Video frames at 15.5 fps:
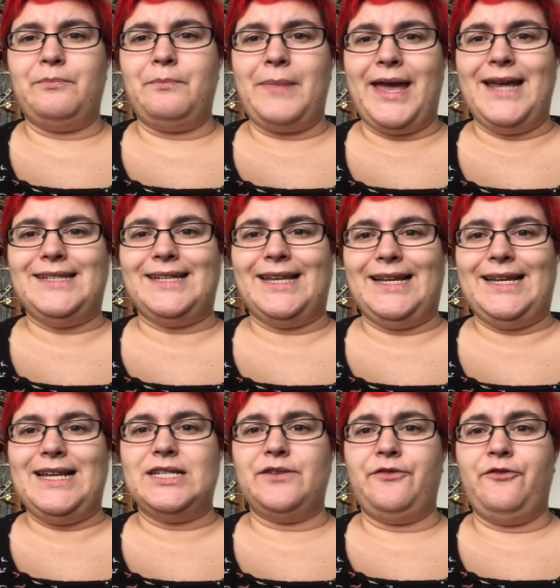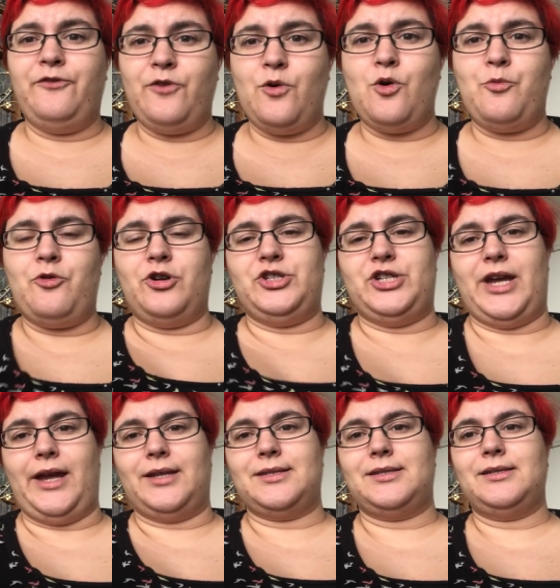made at least four
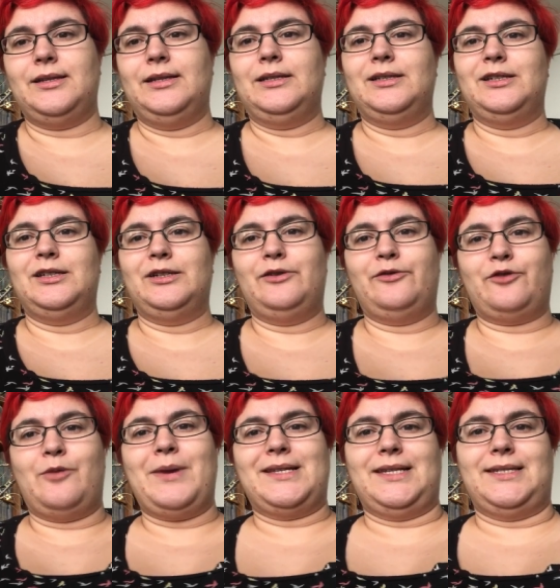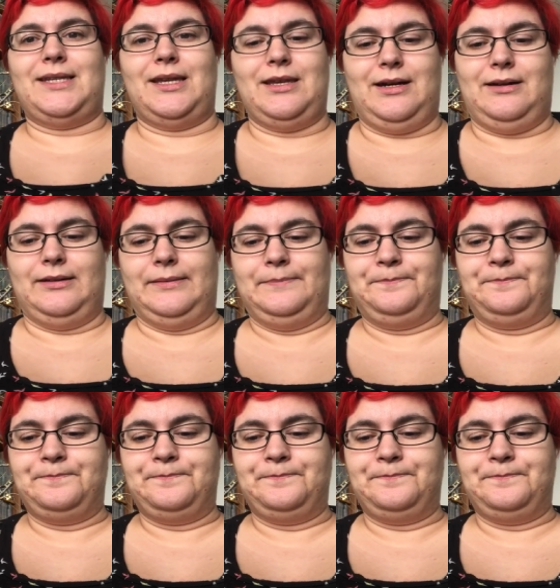projects from existing yarn,